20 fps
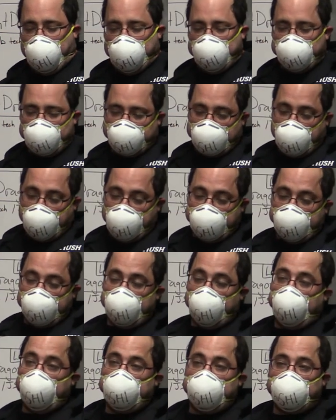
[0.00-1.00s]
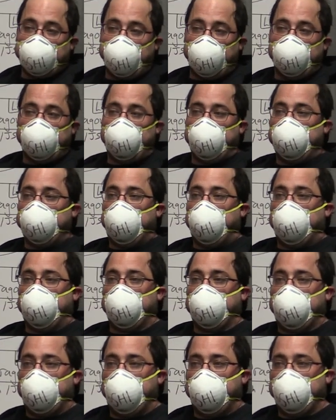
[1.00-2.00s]
I just kind of avoid the cell phone
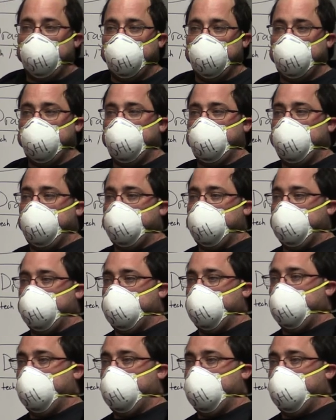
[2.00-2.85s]
network. I don't assume that there's